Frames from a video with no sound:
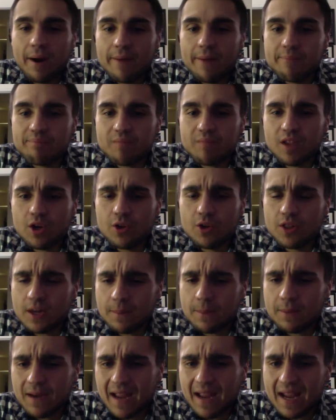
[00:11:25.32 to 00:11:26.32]
they're gonna
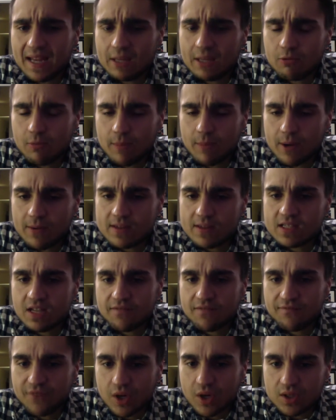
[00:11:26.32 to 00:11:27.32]
put Hanley Ramirez
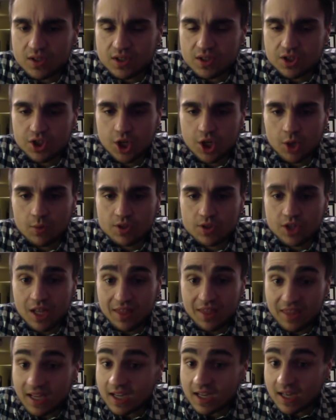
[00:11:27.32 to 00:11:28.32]
at first this year, which I
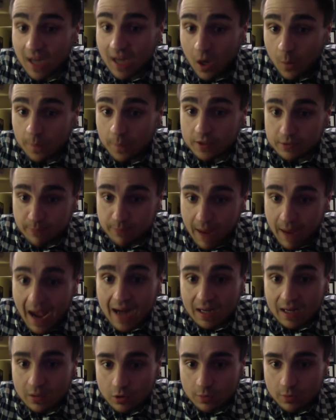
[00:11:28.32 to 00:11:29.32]
think could help his
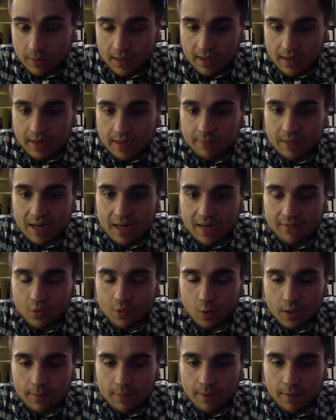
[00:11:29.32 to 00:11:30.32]
bat a little bit, him not having to
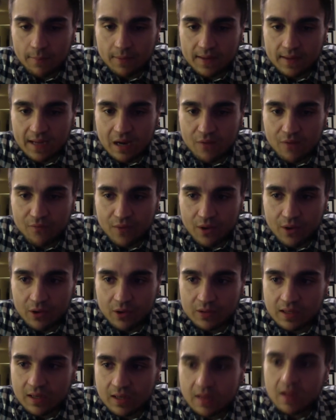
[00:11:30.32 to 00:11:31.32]
worry about playing the
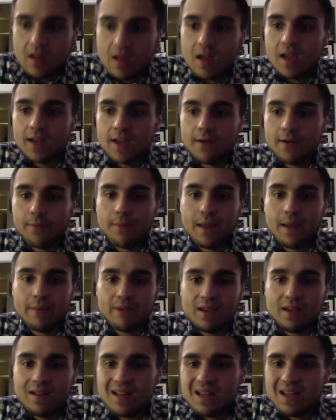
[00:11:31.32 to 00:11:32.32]
outfield, and
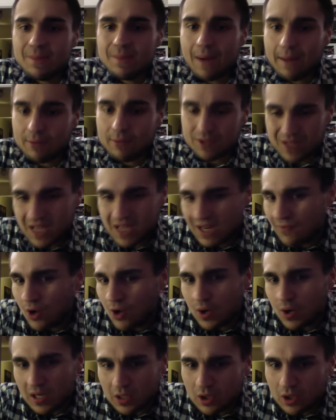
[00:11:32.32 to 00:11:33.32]
maybe Pablo
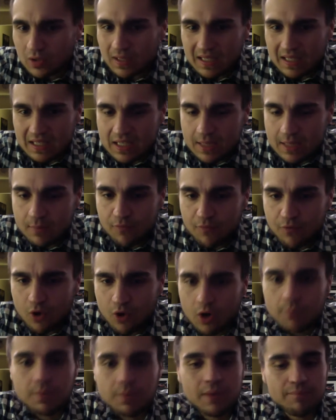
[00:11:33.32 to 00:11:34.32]
Sandoval can look like he did
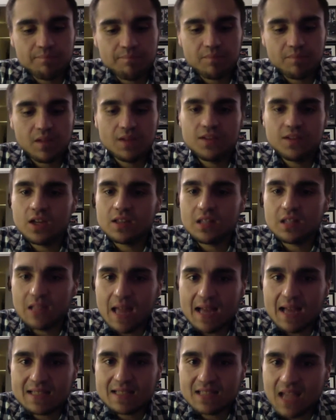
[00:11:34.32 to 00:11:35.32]
before. But
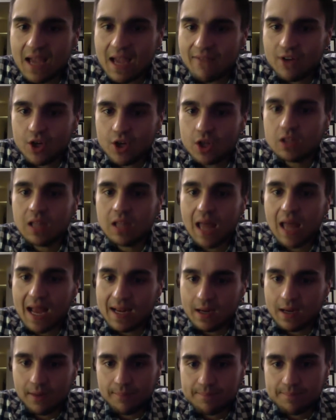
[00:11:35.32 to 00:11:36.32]
nonetheless, they have a good
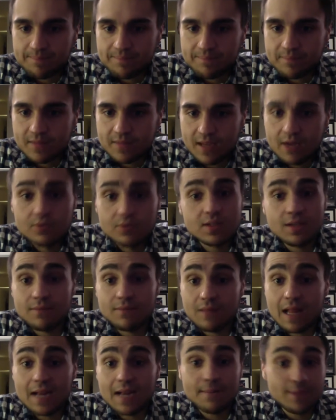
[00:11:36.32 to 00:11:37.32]
lineup. It was a
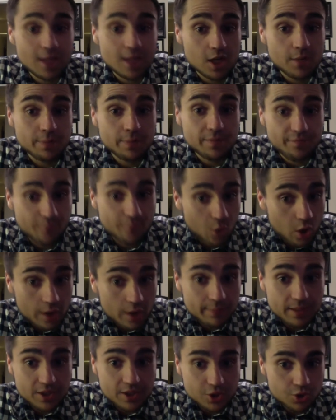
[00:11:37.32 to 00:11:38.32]
lineup that
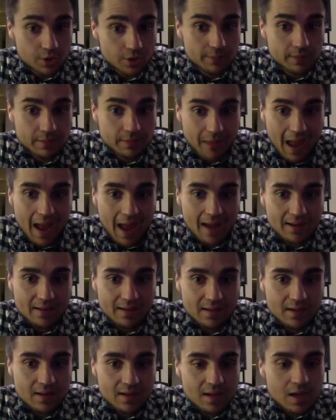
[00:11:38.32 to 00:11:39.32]
underperformed extremely bad,
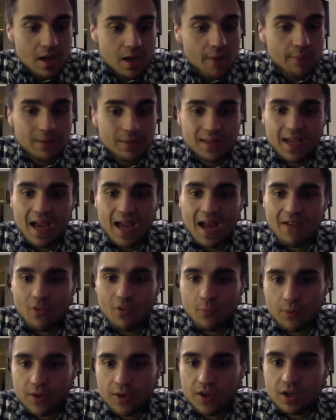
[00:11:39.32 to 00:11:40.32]
but they have
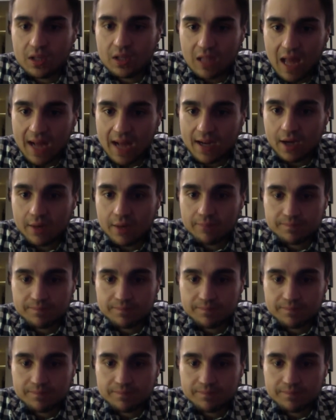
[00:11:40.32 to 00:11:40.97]
a pretty good lineup.